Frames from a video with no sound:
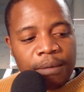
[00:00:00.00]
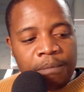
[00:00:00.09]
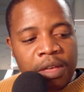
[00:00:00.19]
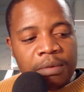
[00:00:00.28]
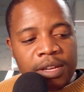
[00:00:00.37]

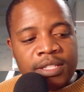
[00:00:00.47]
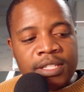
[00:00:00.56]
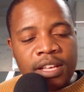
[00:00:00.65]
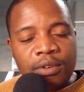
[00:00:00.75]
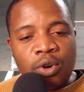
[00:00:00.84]
maybe let's
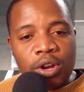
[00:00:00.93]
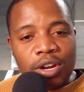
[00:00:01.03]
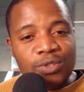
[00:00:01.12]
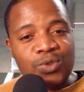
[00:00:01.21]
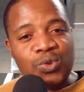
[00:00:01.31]
say
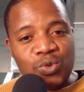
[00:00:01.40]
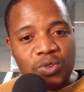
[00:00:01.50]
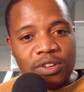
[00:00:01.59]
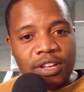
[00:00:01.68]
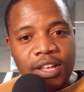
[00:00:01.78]
1:45,
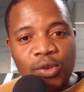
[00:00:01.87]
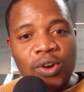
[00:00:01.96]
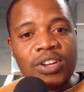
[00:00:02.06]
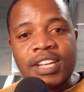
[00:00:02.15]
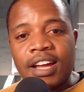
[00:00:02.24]

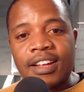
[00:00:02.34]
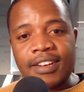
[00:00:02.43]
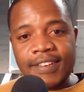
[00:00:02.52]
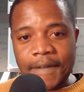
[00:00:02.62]
you are done.